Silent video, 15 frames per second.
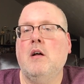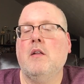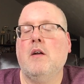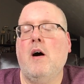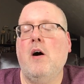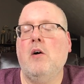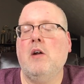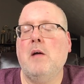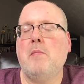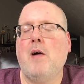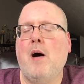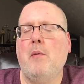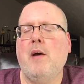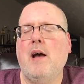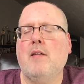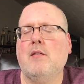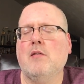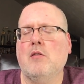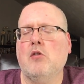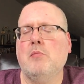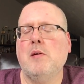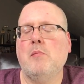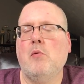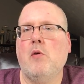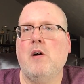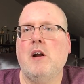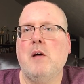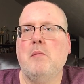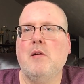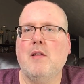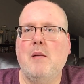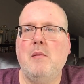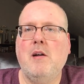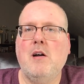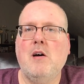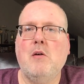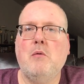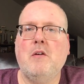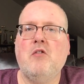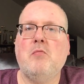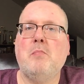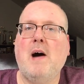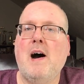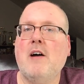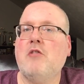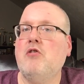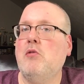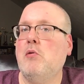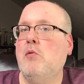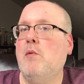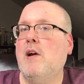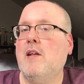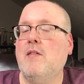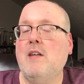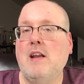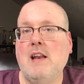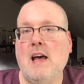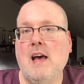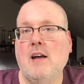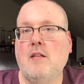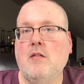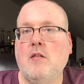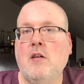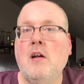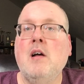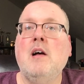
holiday probably has a little bit more in it, but let me know which box you would want to see next.